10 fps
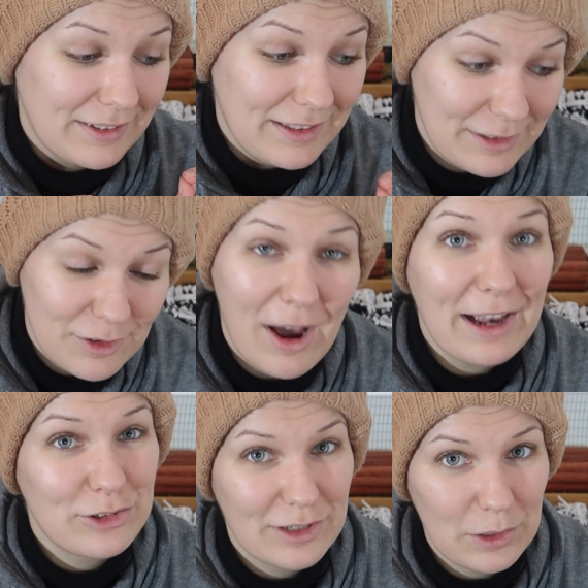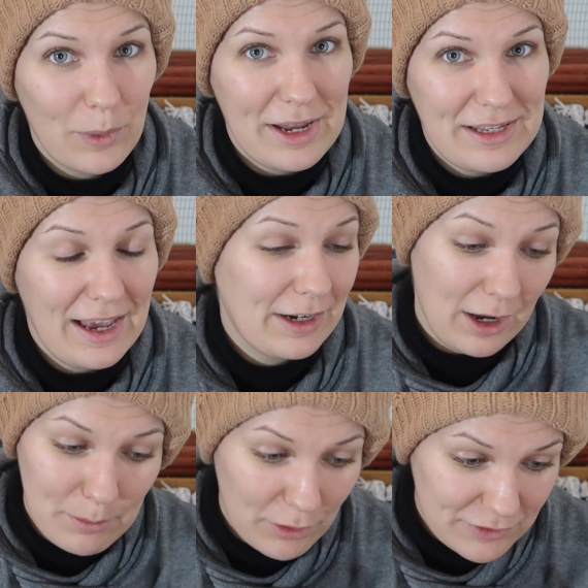he's not actually awake yet, and
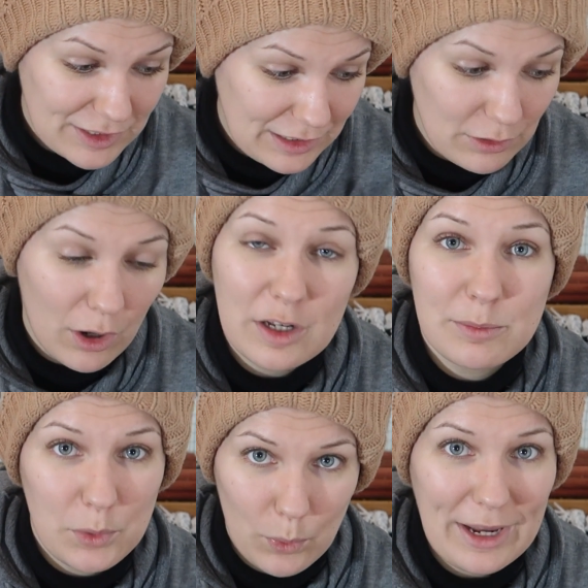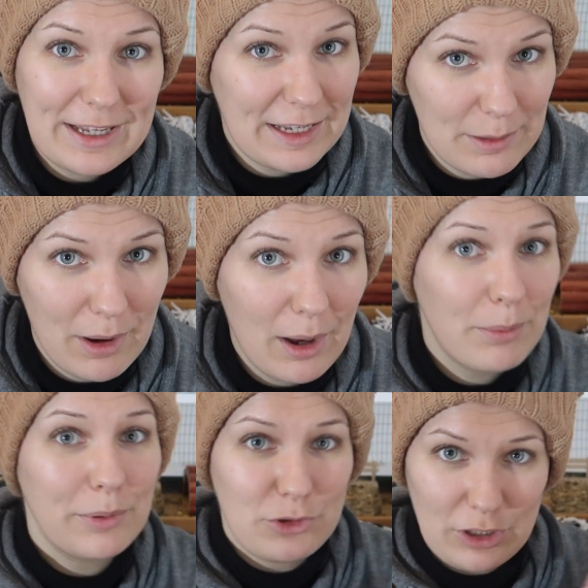I'm obviously not going to be waking him
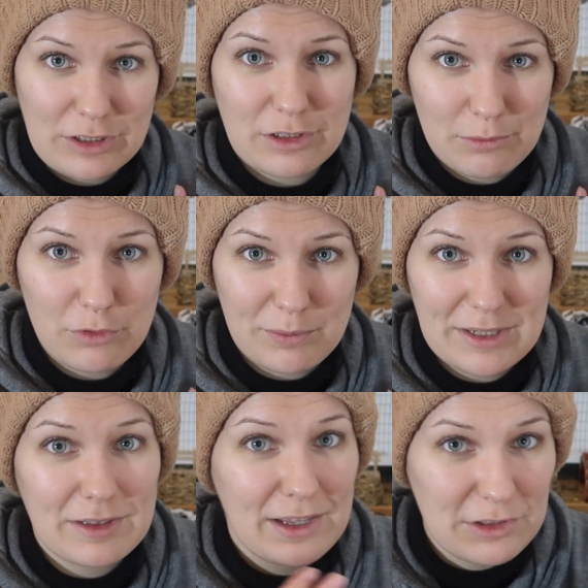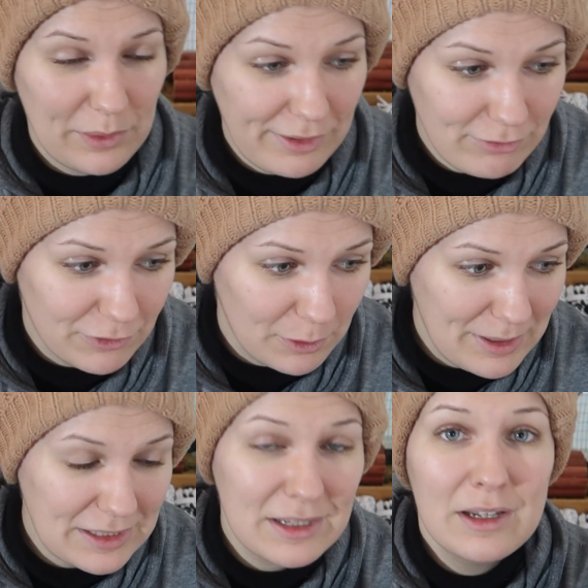up just to move him into this so I can film
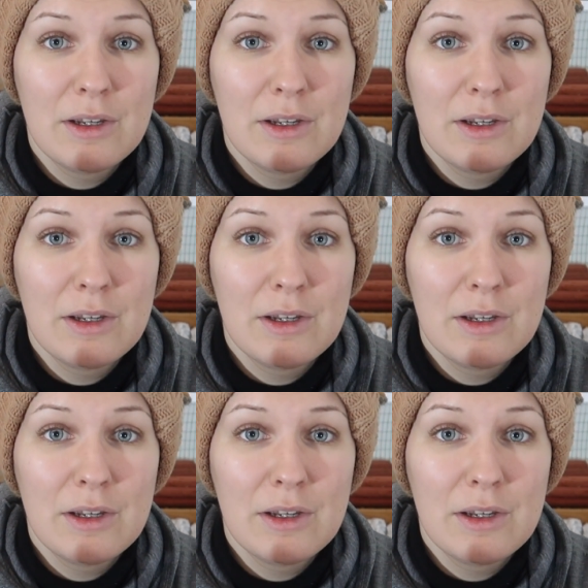it.